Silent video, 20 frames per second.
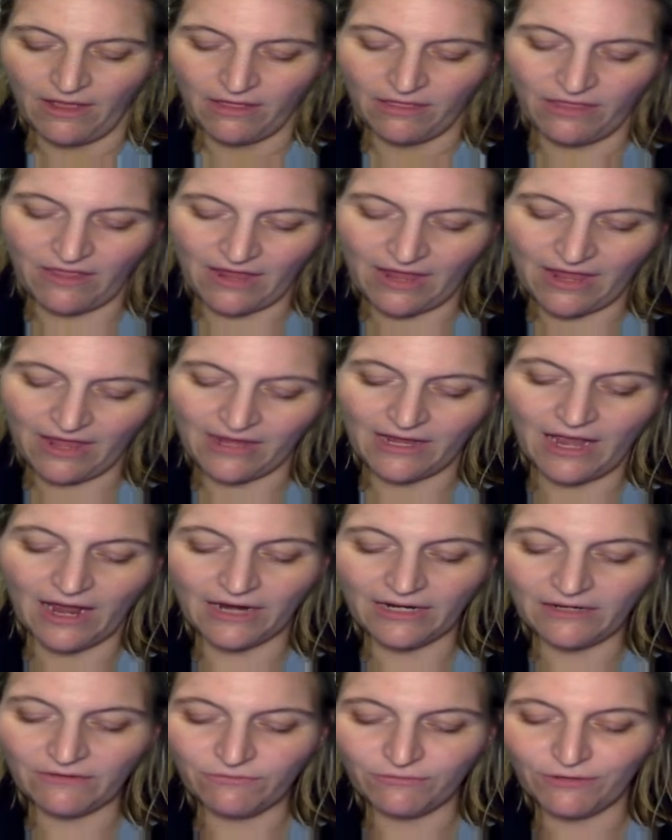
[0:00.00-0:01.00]
They
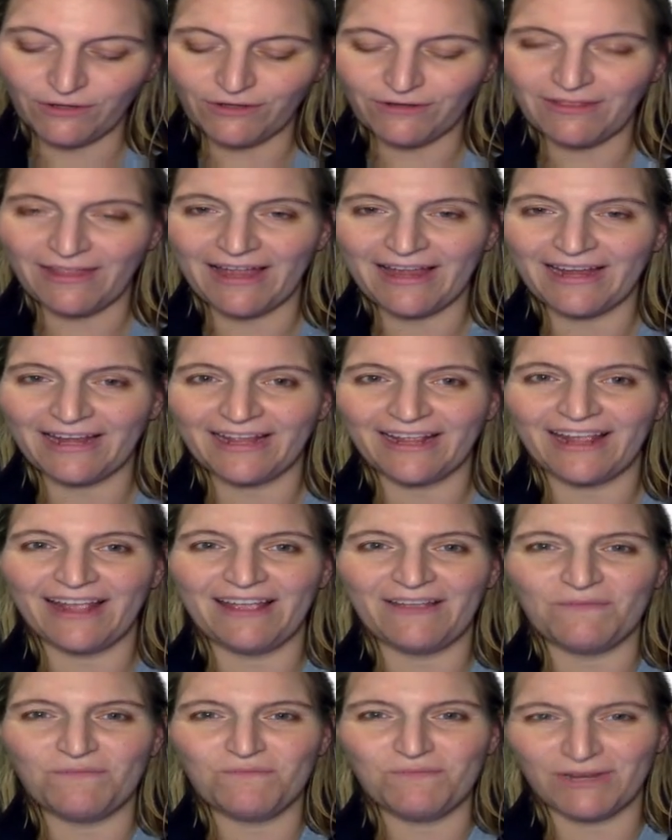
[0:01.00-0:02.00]
kind of look like
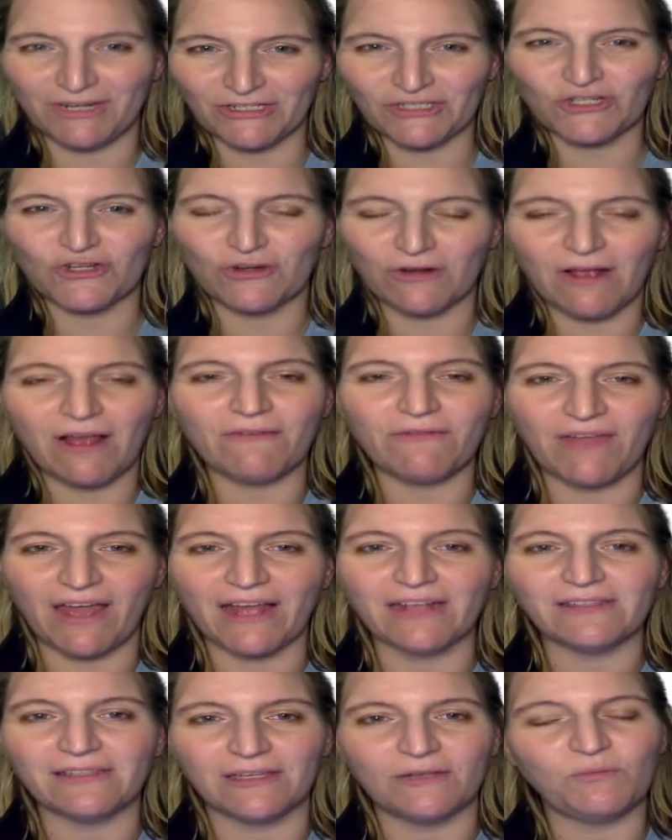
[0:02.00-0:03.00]
a mixture of
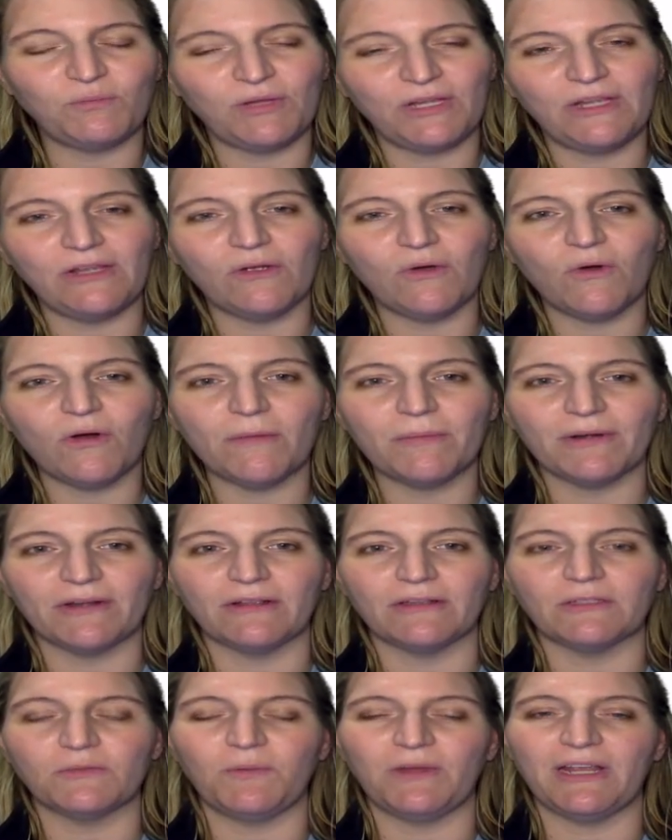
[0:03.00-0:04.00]
s and p
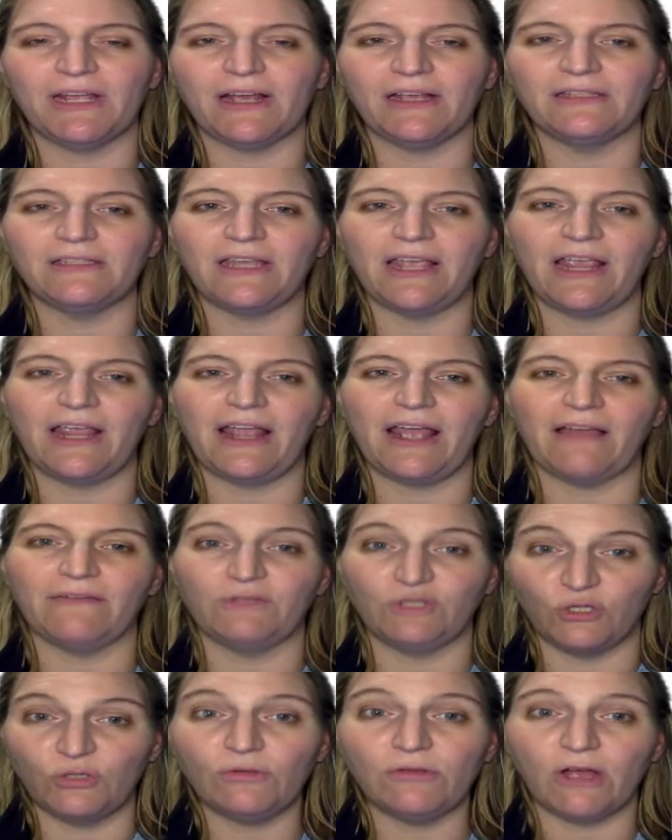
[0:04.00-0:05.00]
orbitals because they have
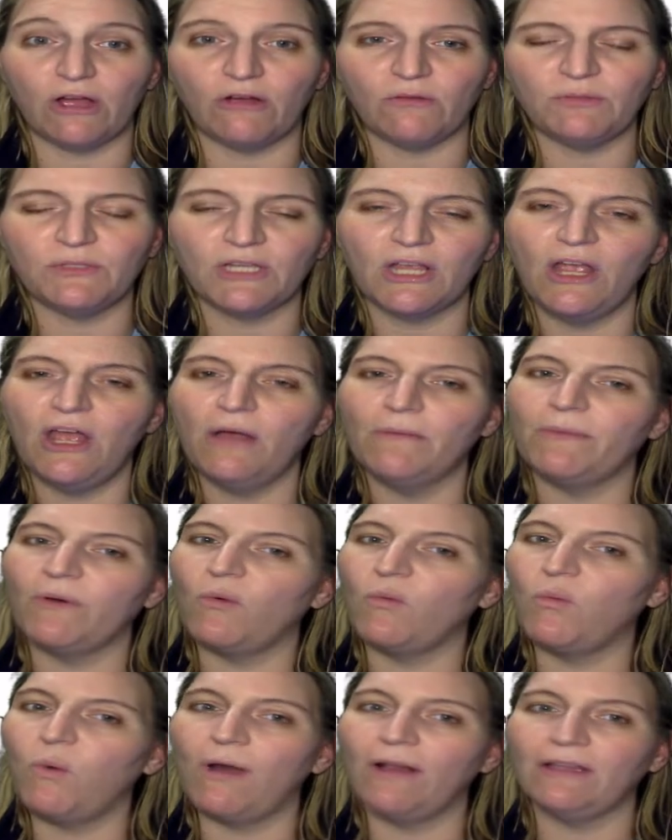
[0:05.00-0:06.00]
2 lobes,
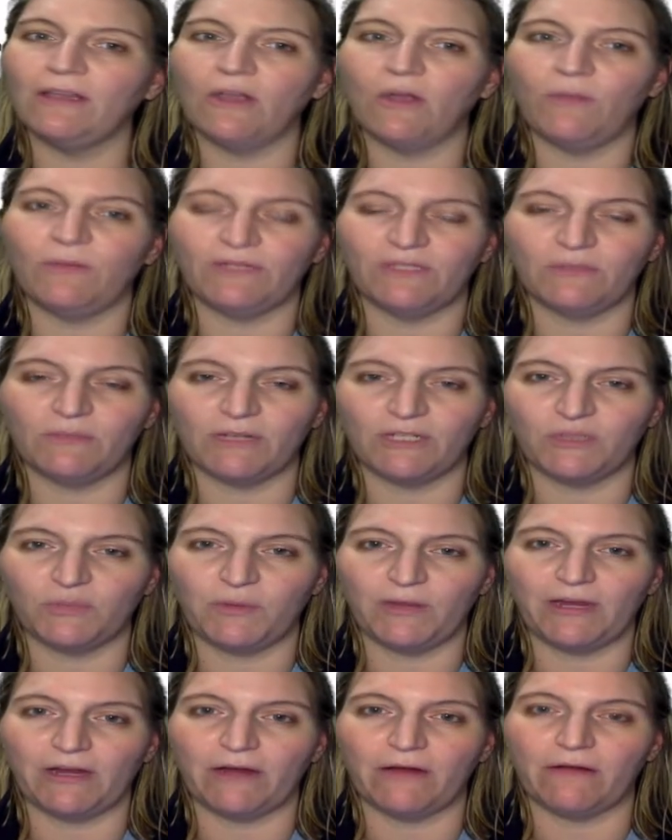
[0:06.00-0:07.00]
but one lobe is much
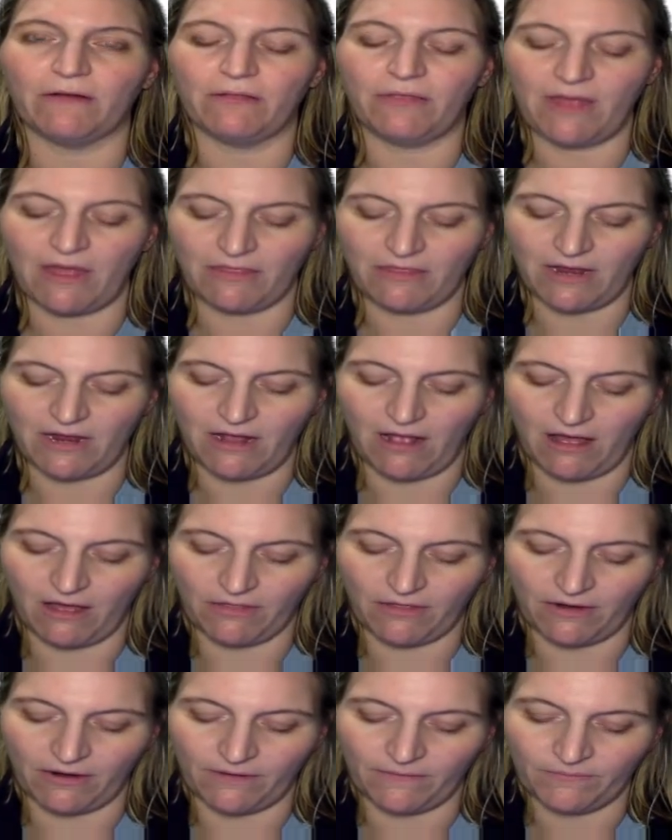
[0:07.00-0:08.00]
bigger than the
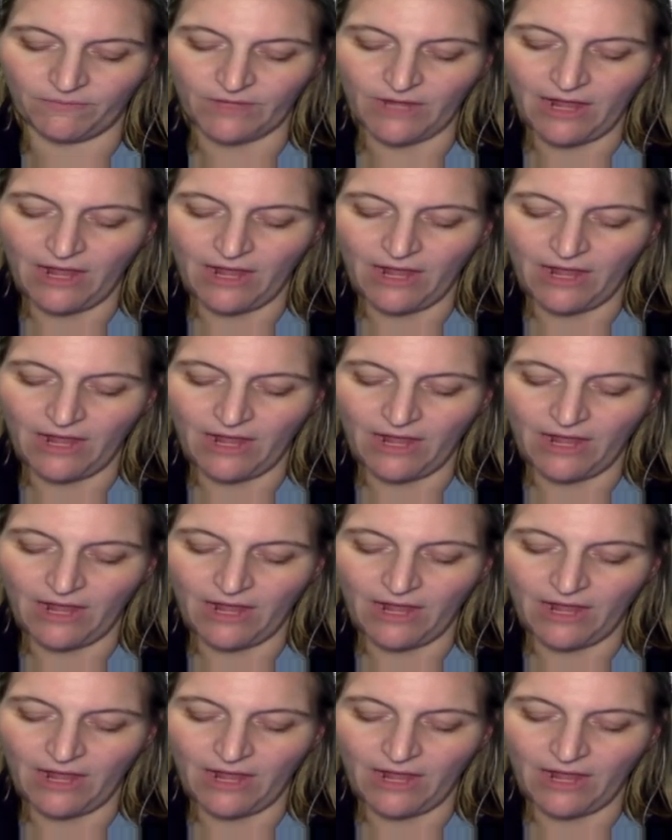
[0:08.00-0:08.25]
other.